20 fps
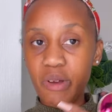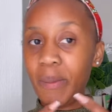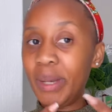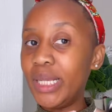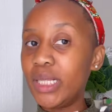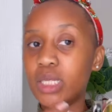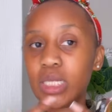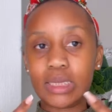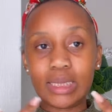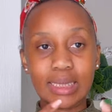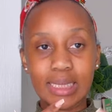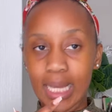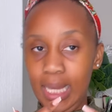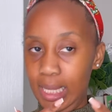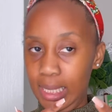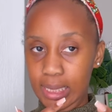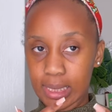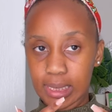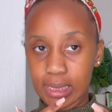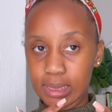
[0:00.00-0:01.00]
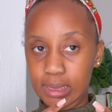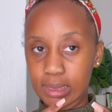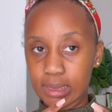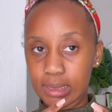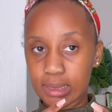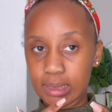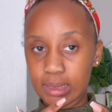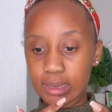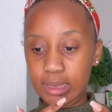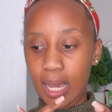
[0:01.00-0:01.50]
i'm a little concerned
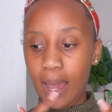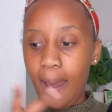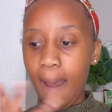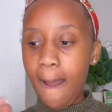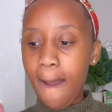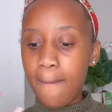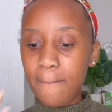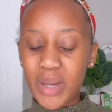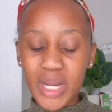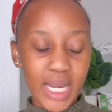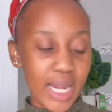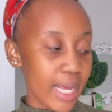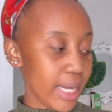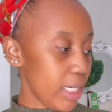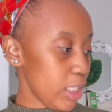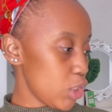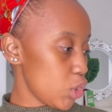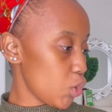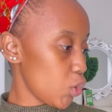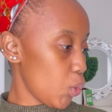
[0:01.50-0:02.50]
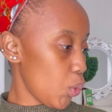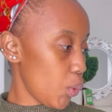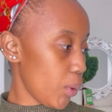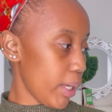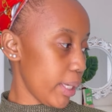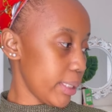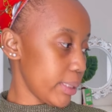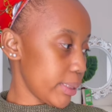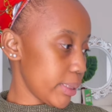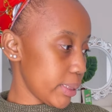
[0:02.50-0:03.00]
but now let's go
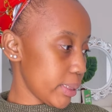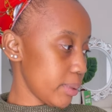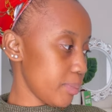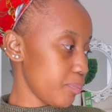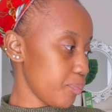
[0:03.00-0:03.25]
guys